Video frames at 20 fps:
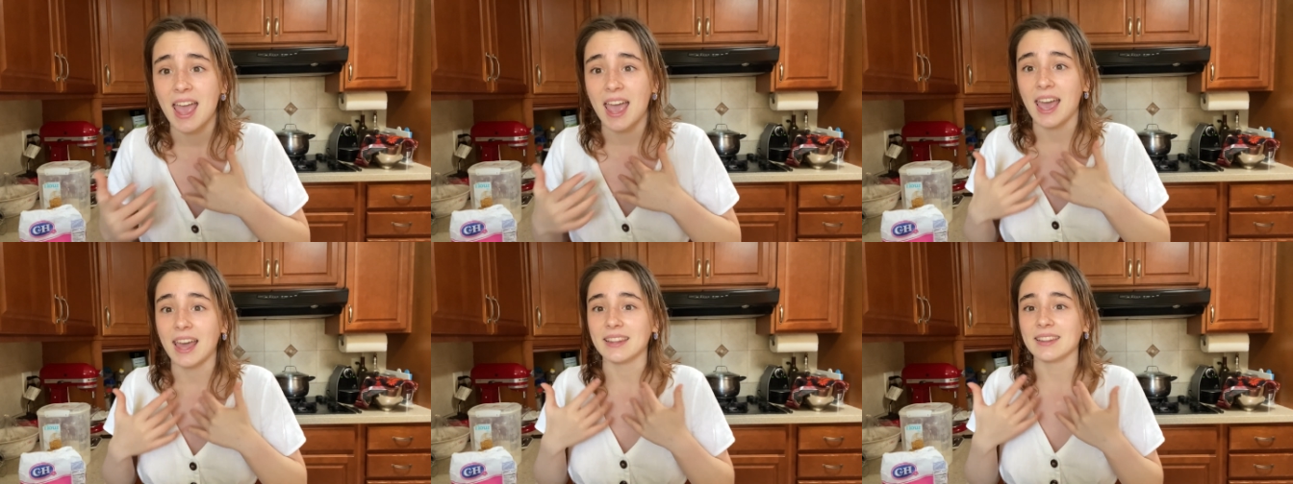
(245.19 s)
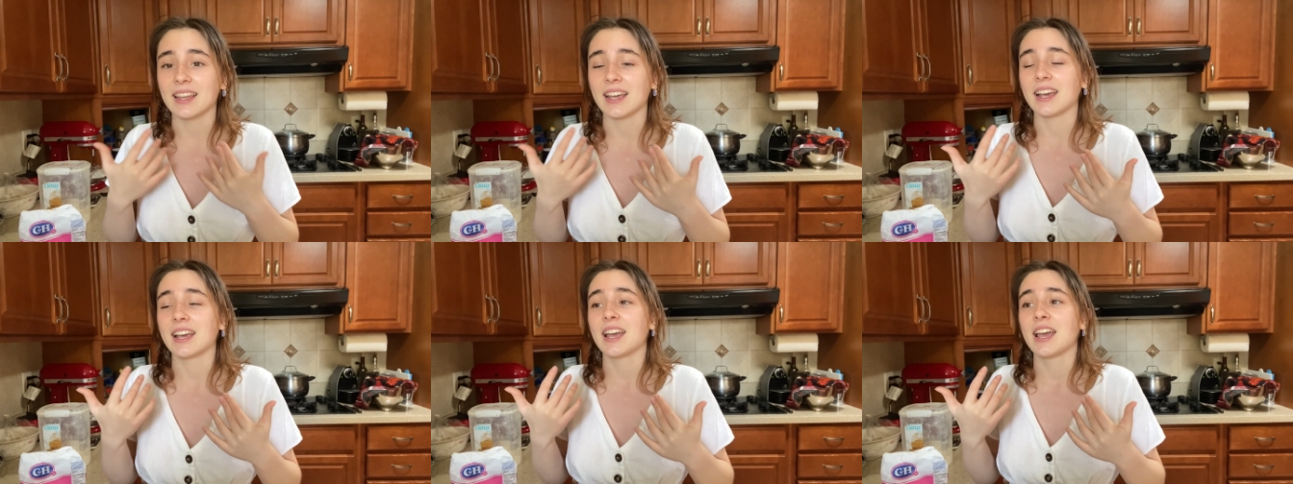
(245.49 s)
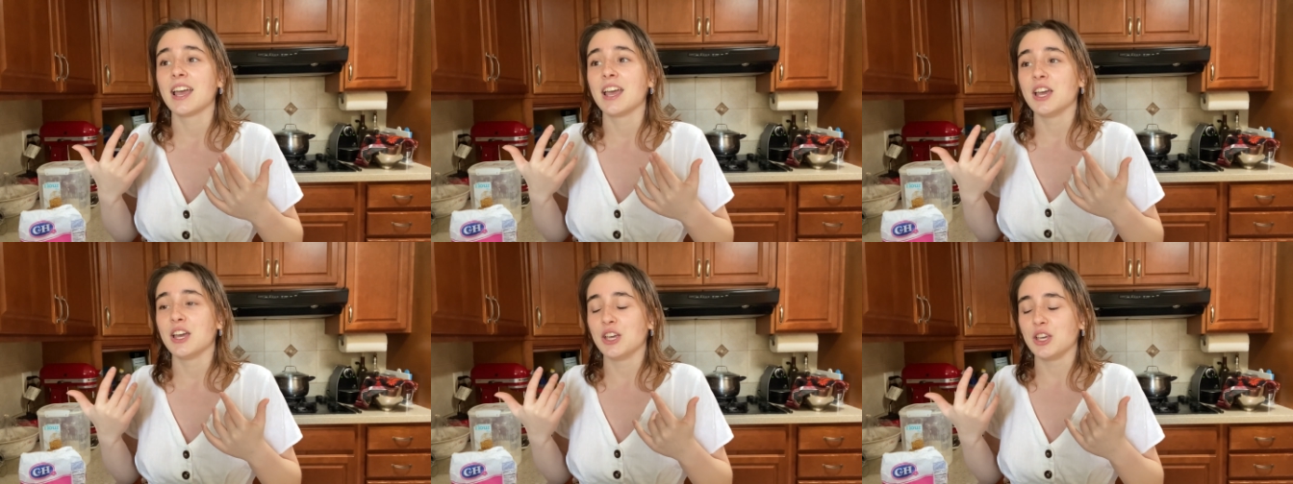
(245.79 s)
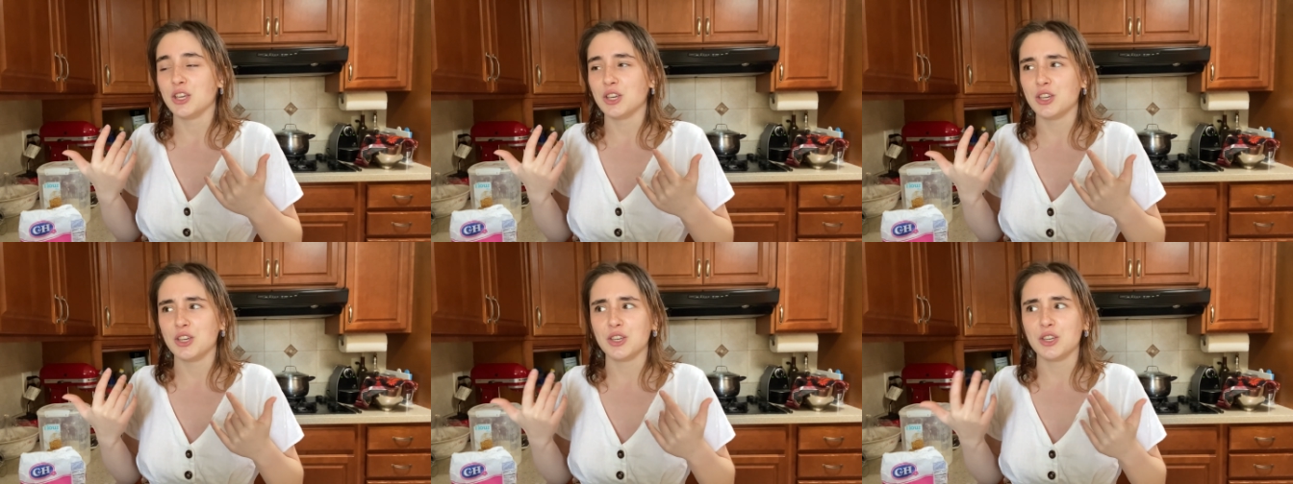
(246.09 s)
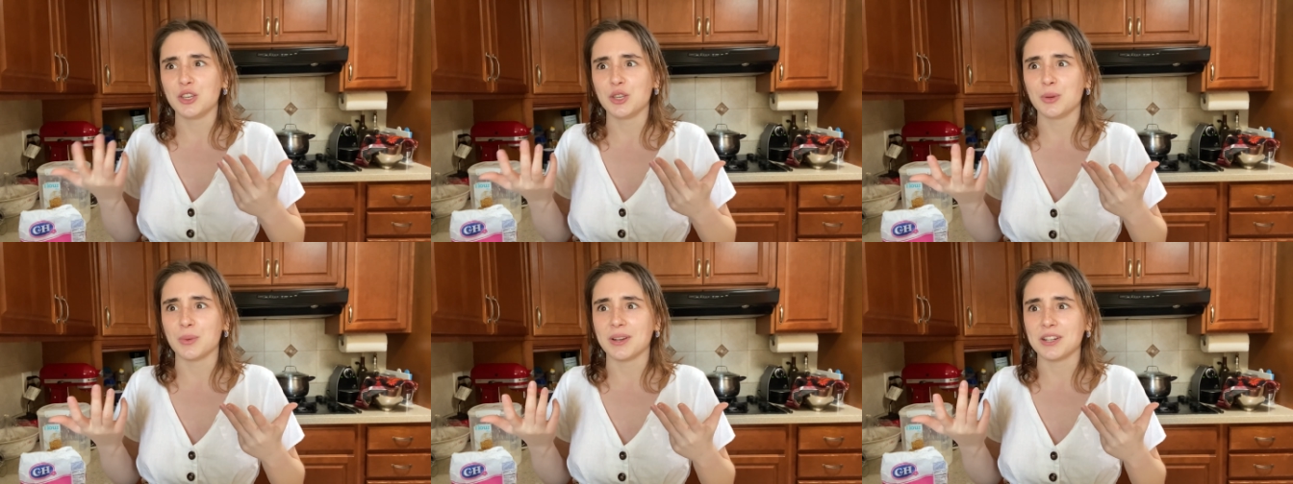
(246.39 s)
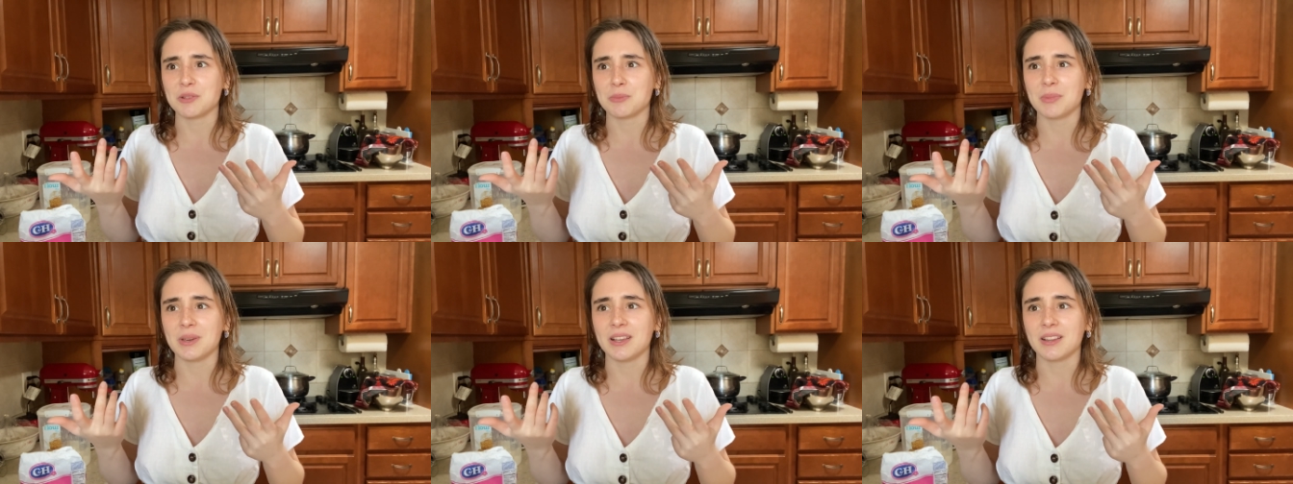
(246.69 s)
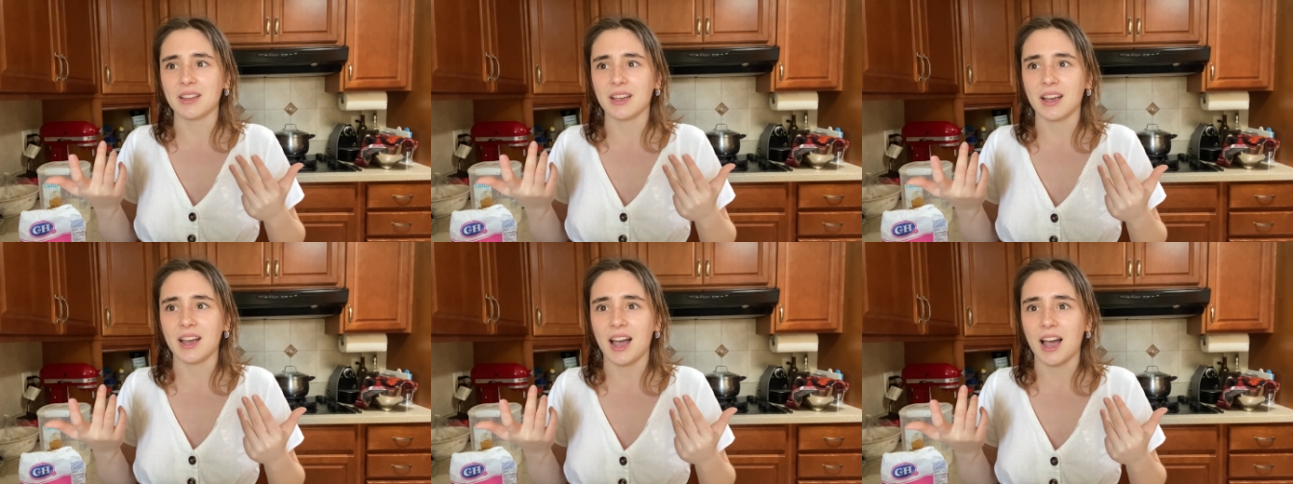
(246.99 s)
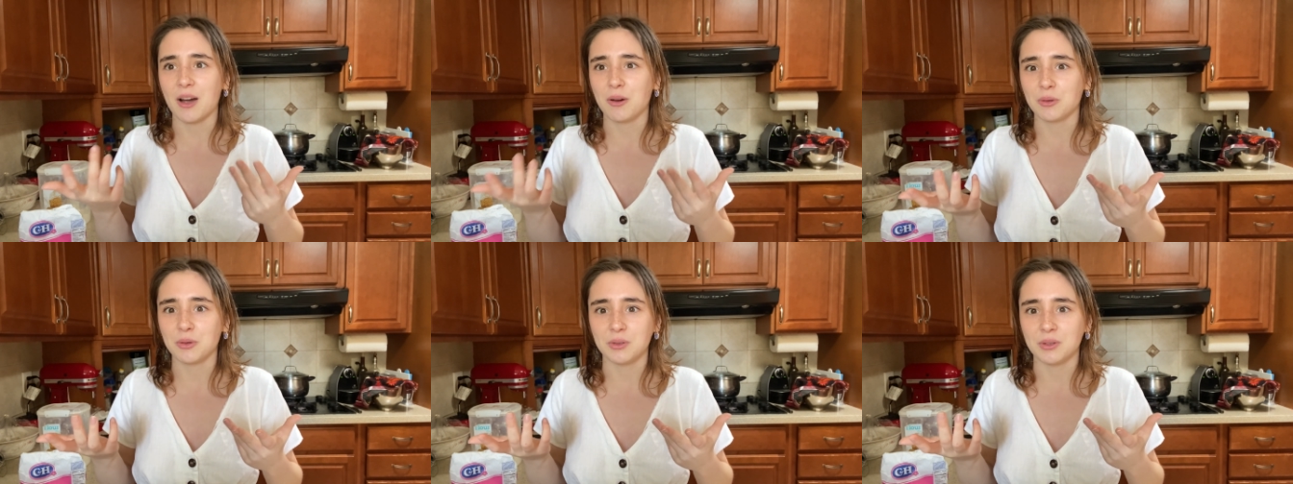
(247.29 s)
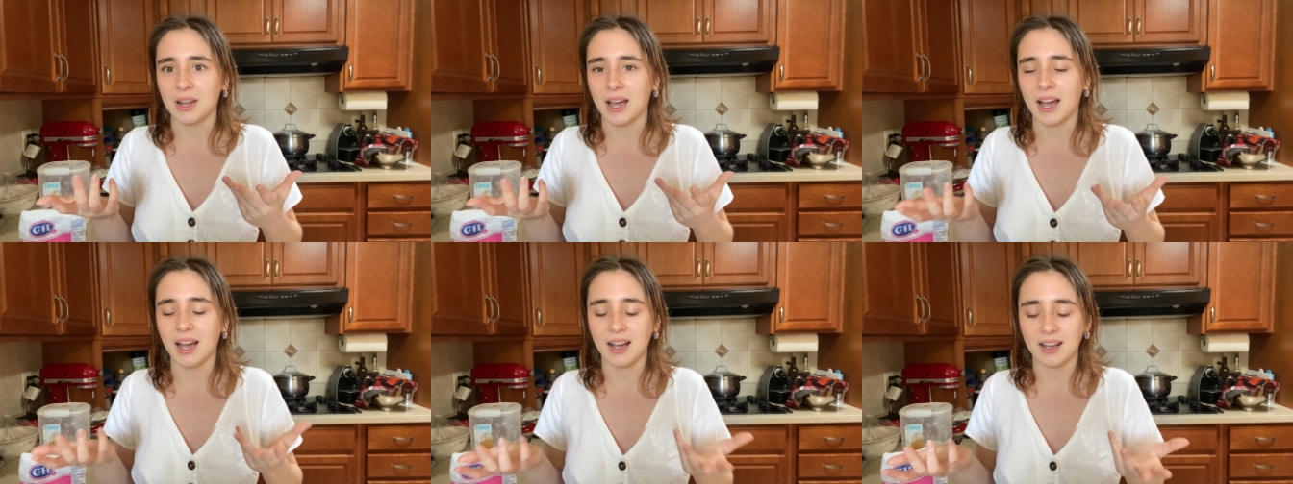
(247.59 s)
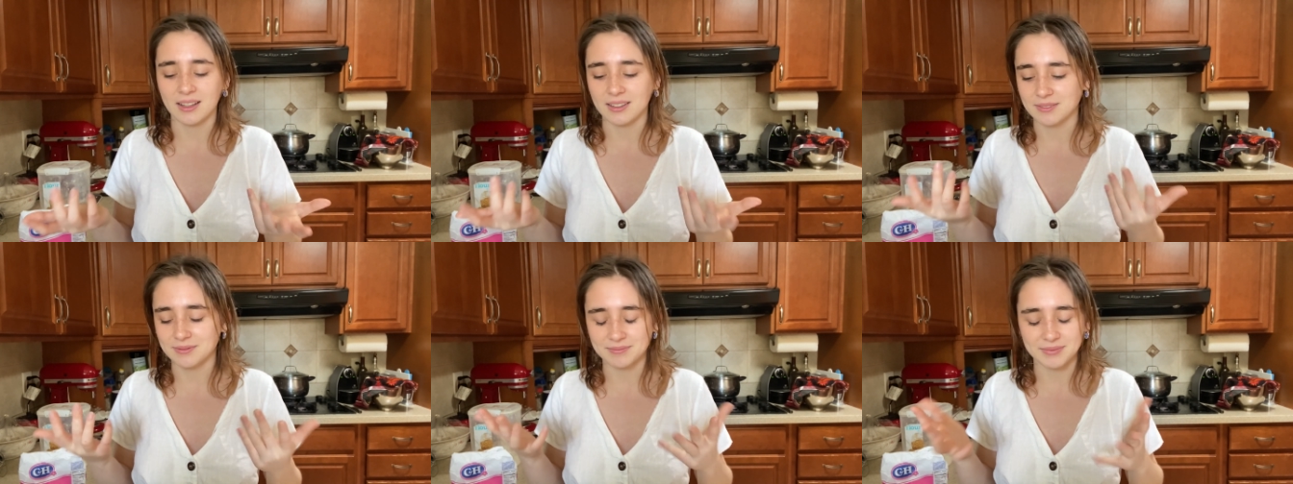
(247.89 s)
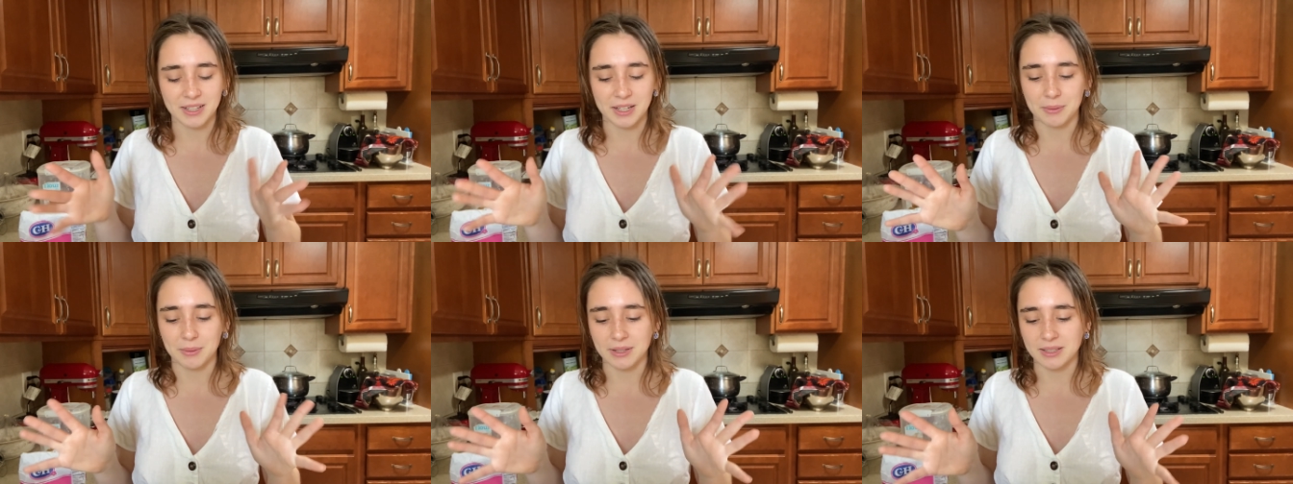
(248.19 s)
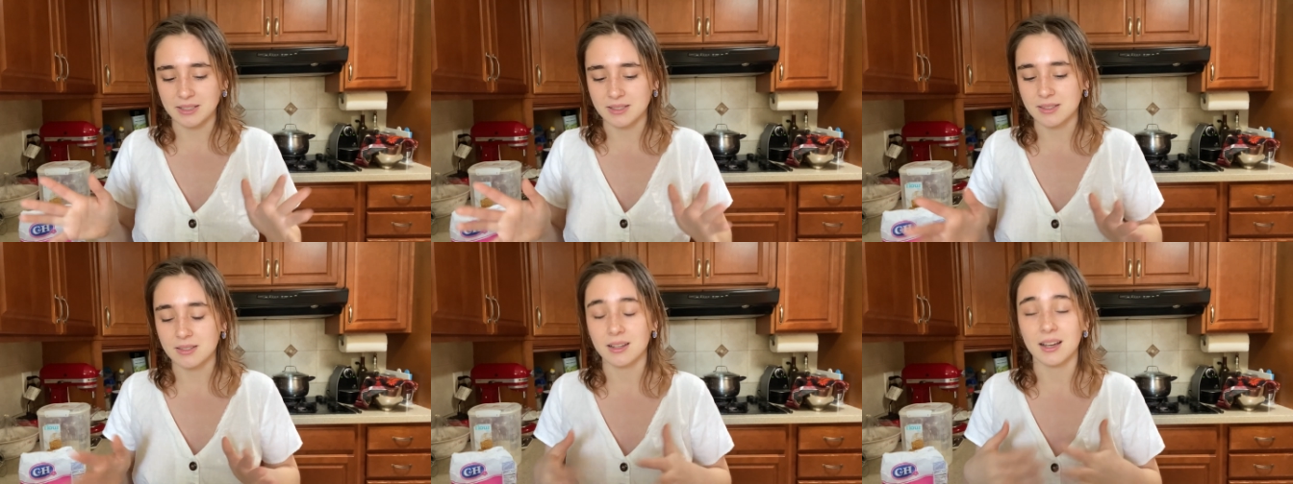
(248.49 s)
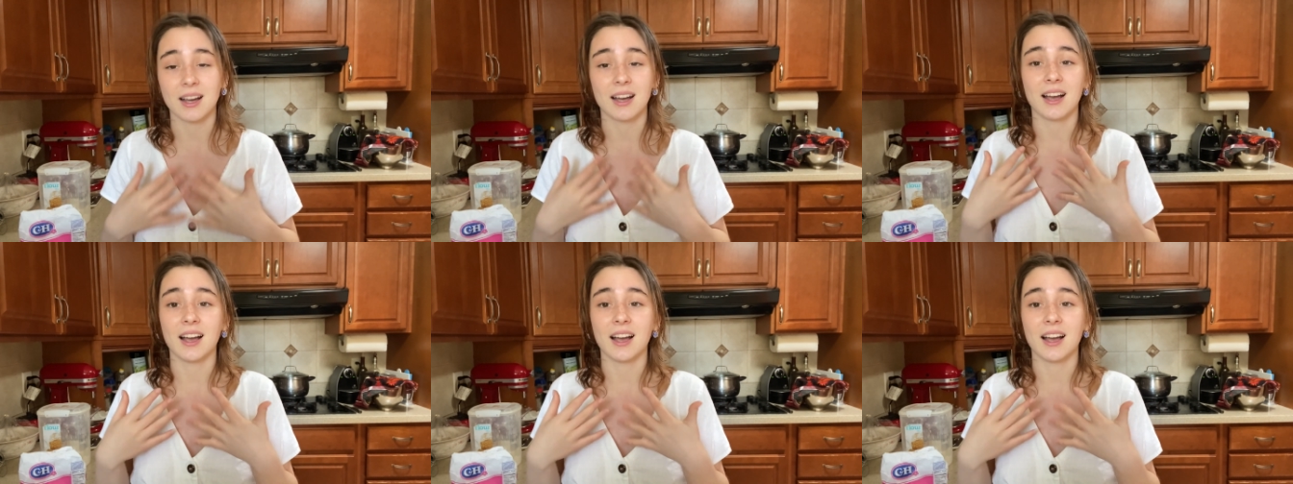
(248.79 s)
and like you end up being like, anyways.